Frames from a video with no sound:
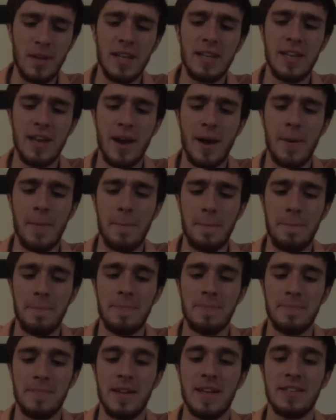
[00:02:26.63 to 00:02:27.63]
Yeah,
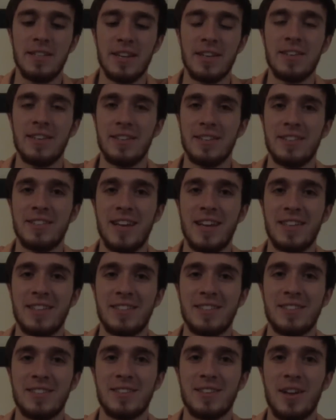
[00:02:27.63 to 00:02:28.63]
it does. It
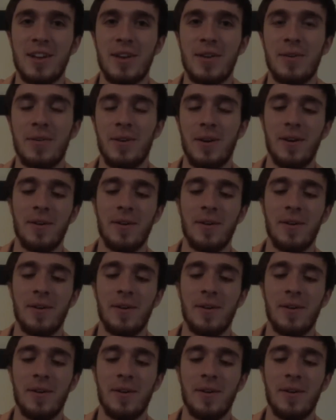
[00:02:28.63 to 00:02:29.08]
tastes a